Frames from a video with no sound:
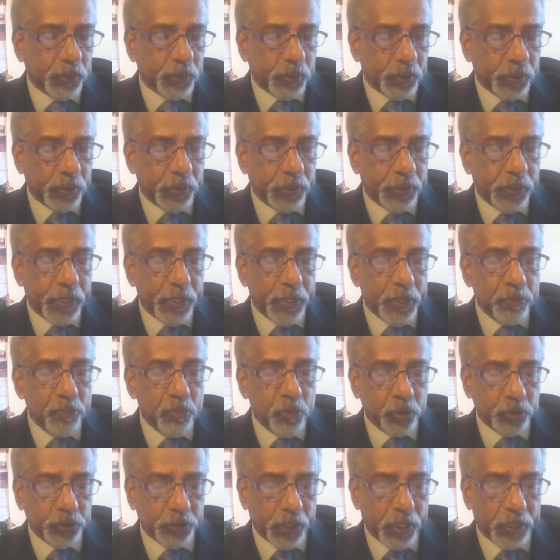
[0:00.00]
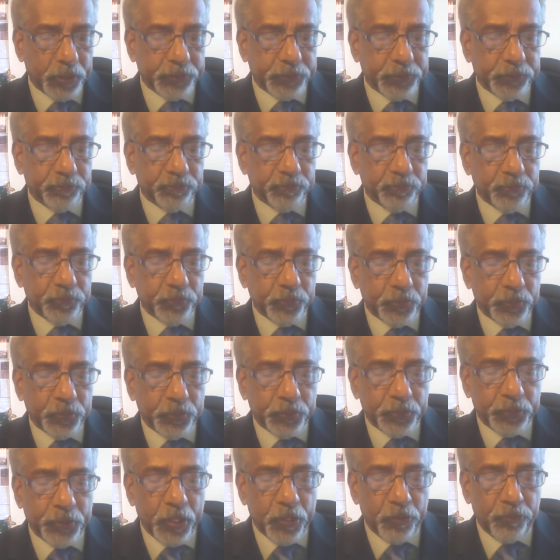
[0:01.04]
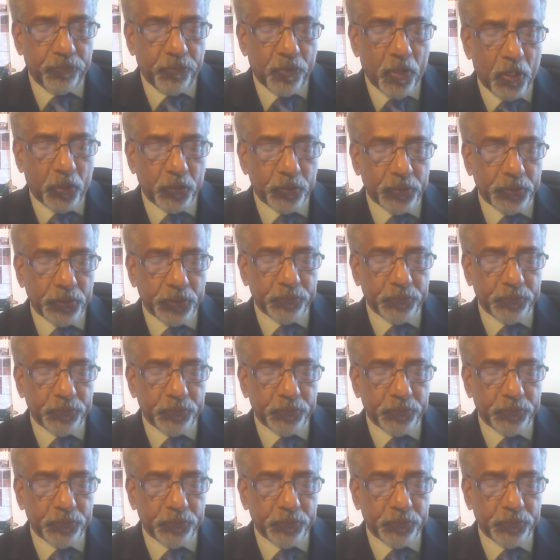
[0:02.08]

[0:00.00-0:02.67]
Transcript: in the immune cells. They found